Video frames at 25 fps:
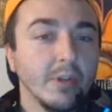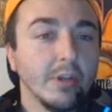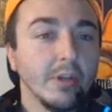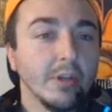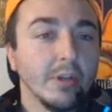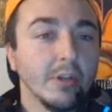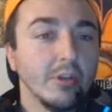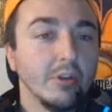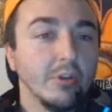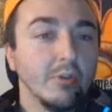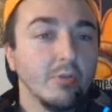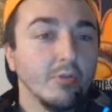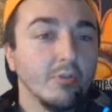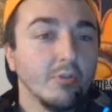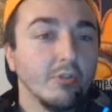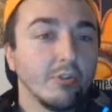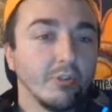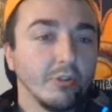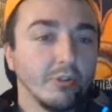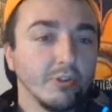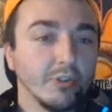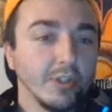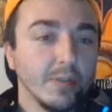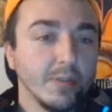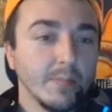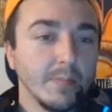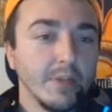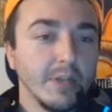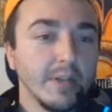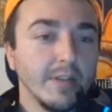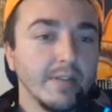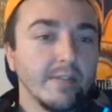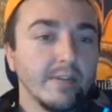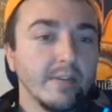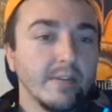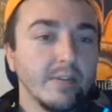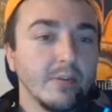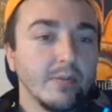you search the
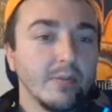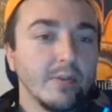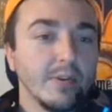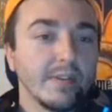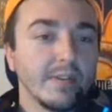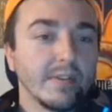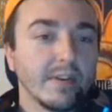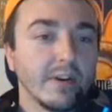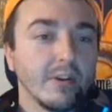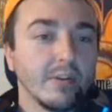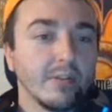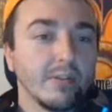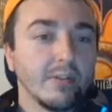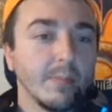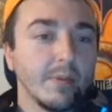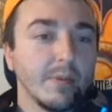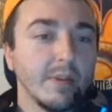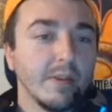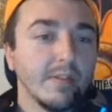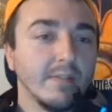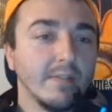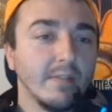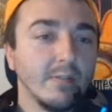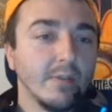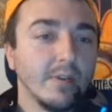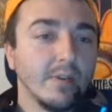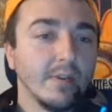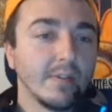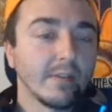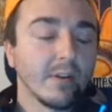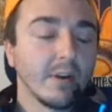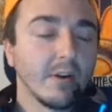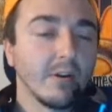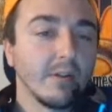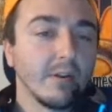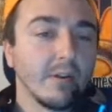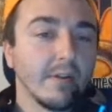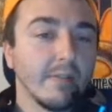beast, you discard the beast, you
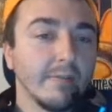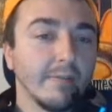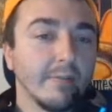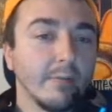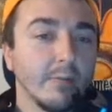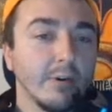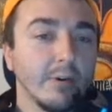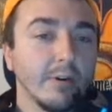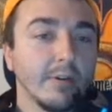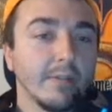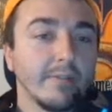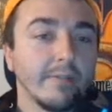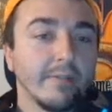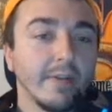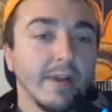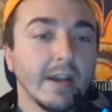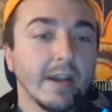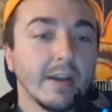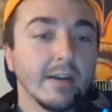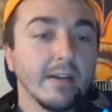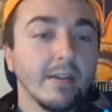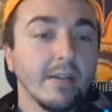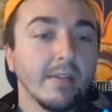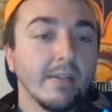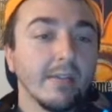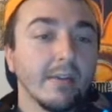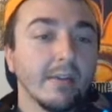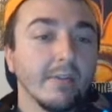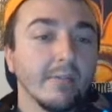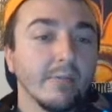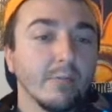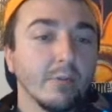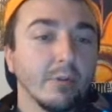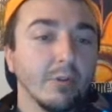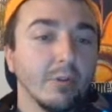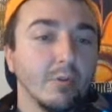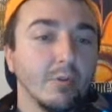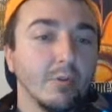discarded it for an effect,
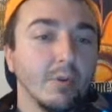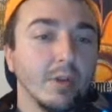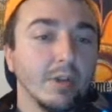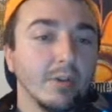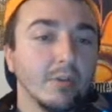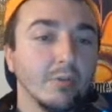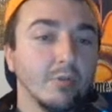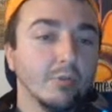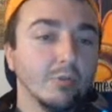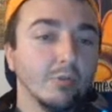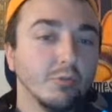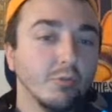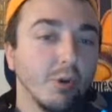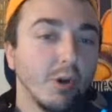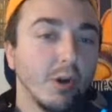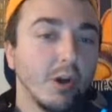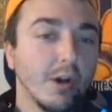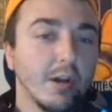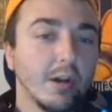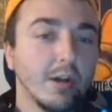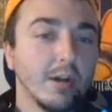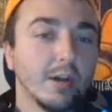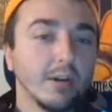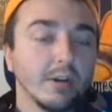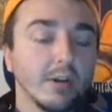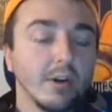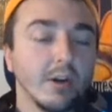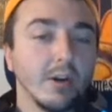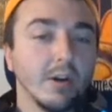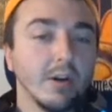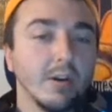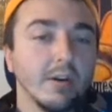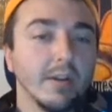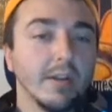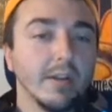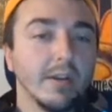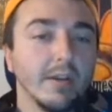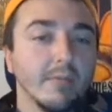therefore you get to draw a
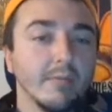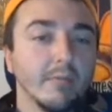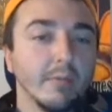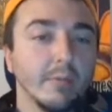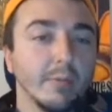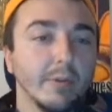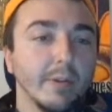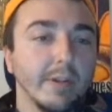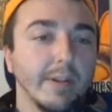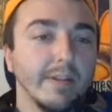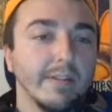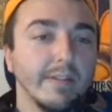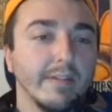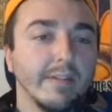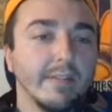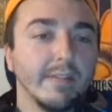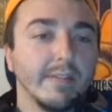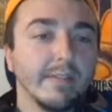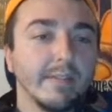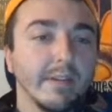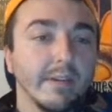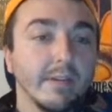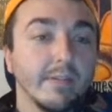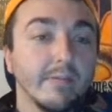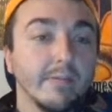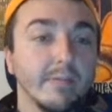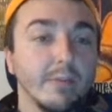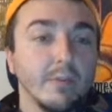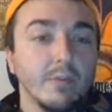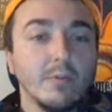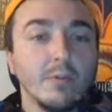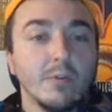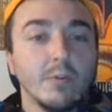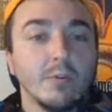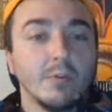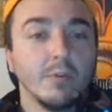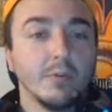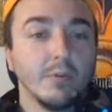card and it replaces itself. You
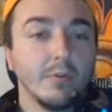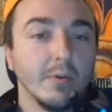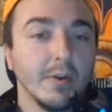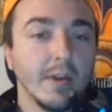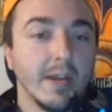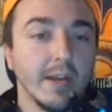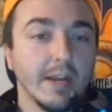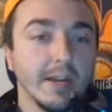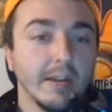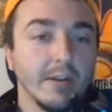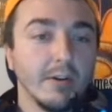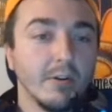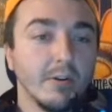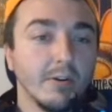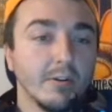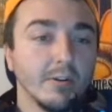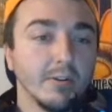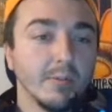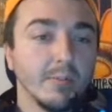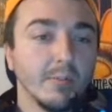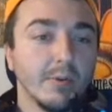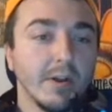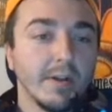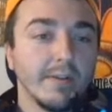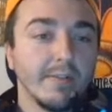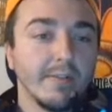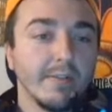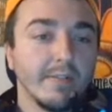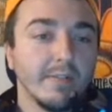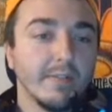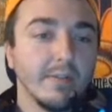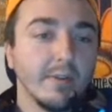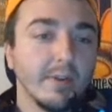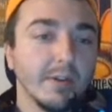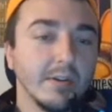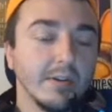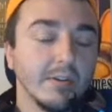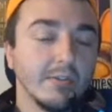don't go neg it all in the process,
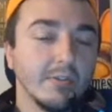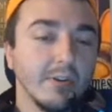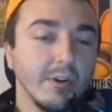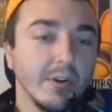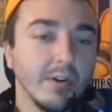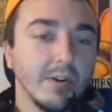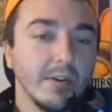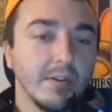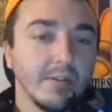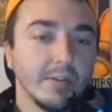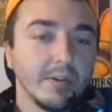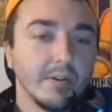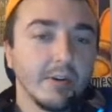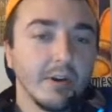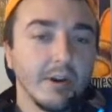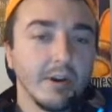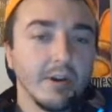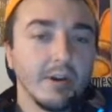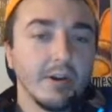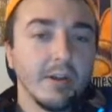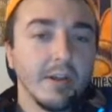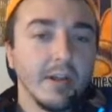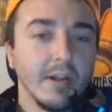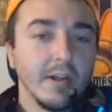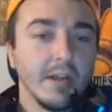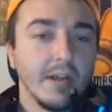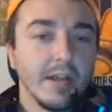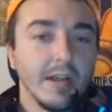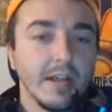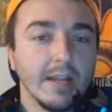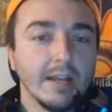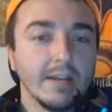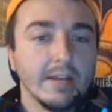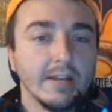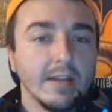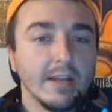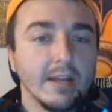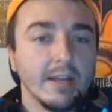you get to draw another card
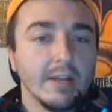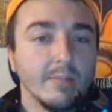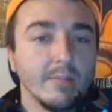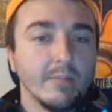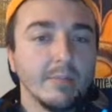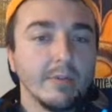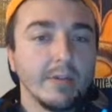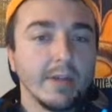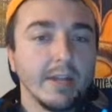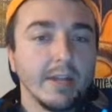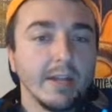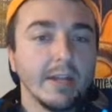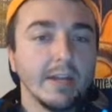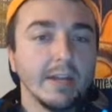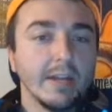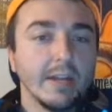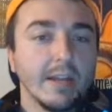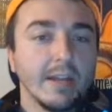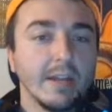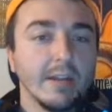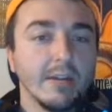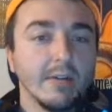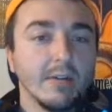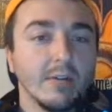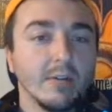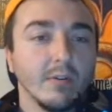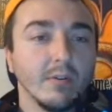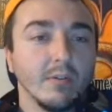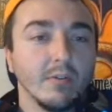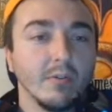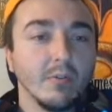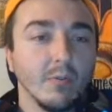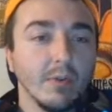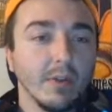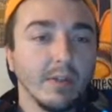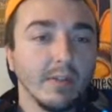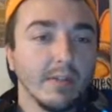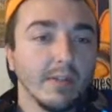and keep playing and
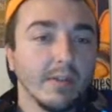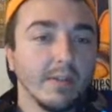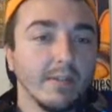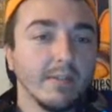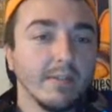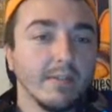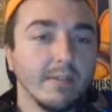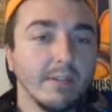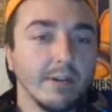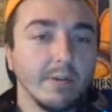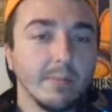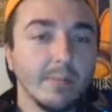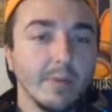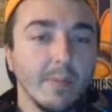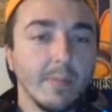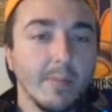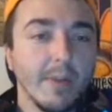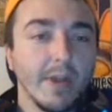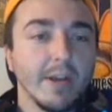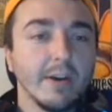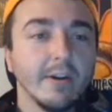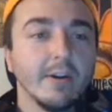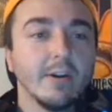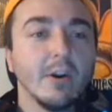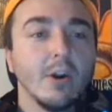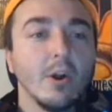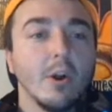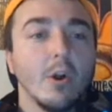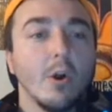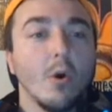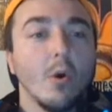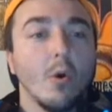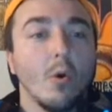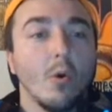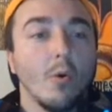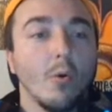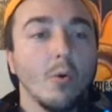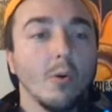doing things a little bit better.
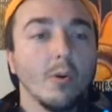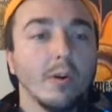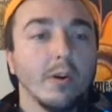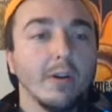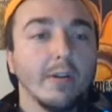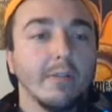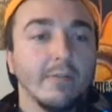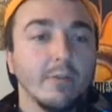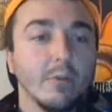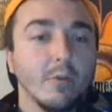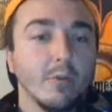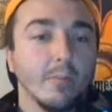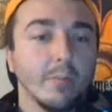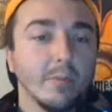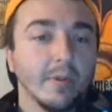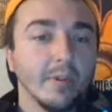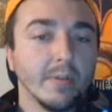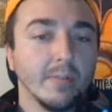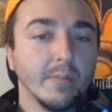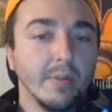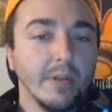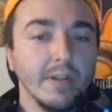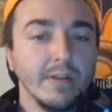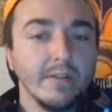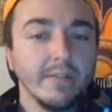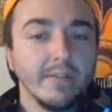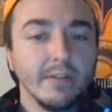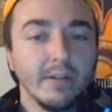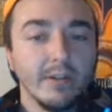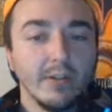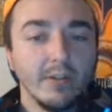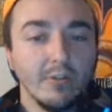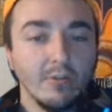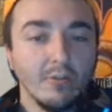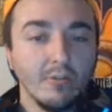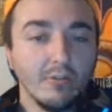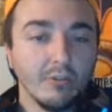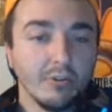Or if you open the beast,
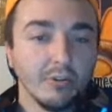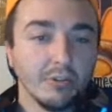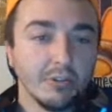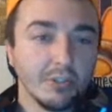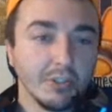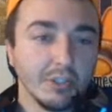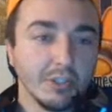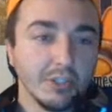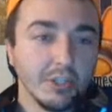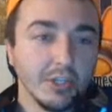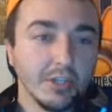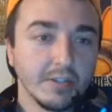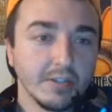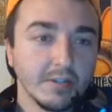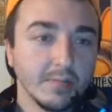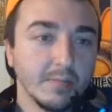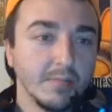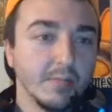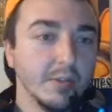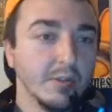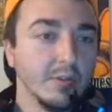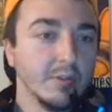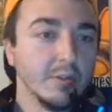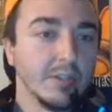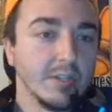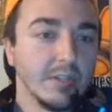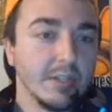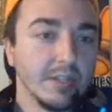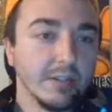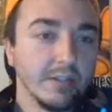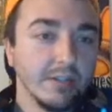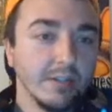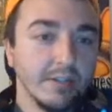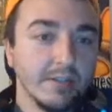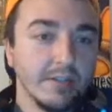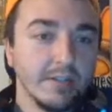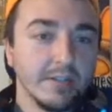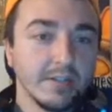you search the Schism, you
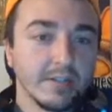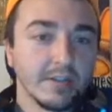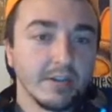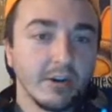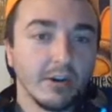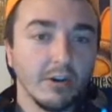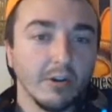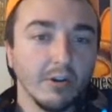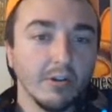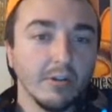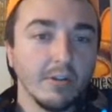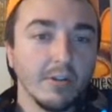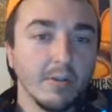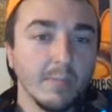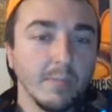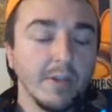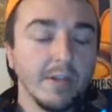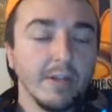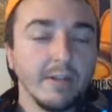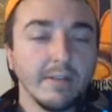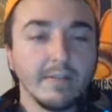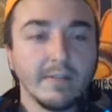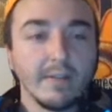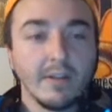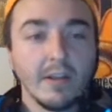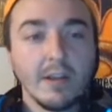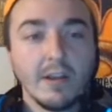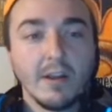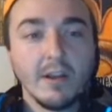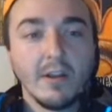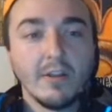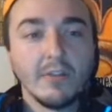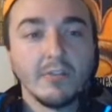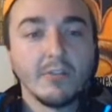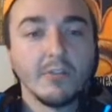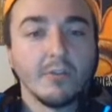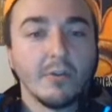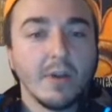still discard the beast.
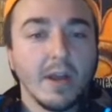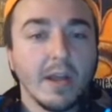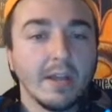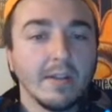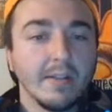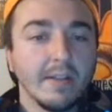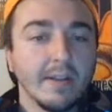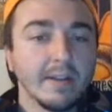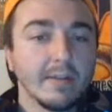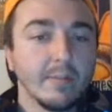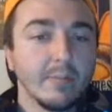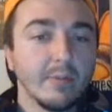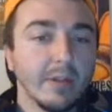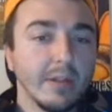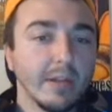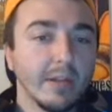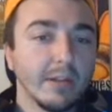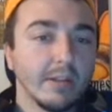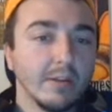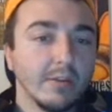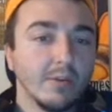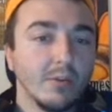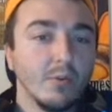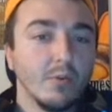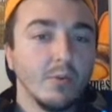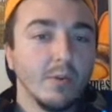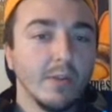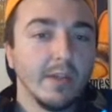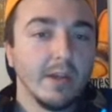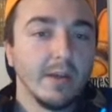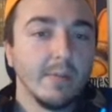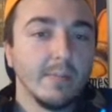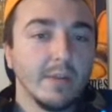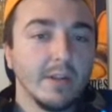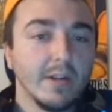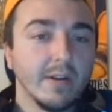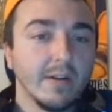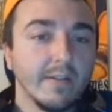So I like playing the 2 of
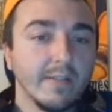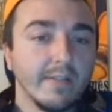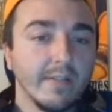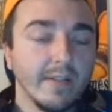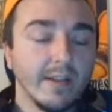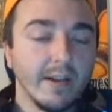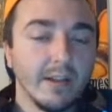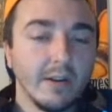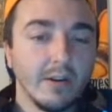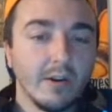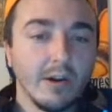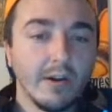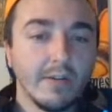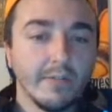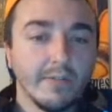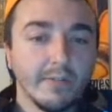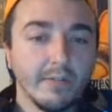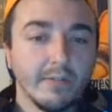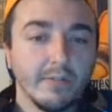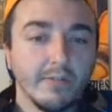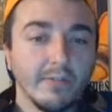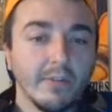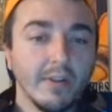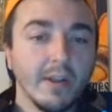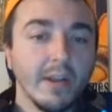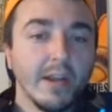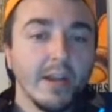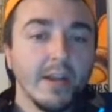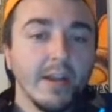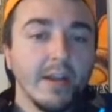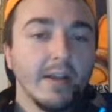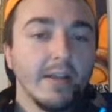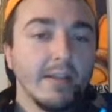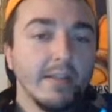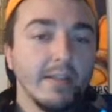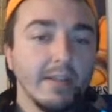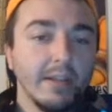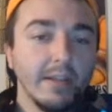them because then it offers
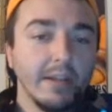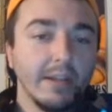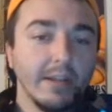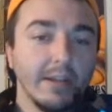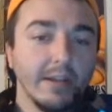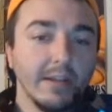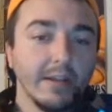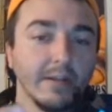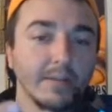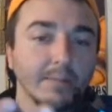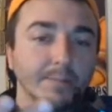the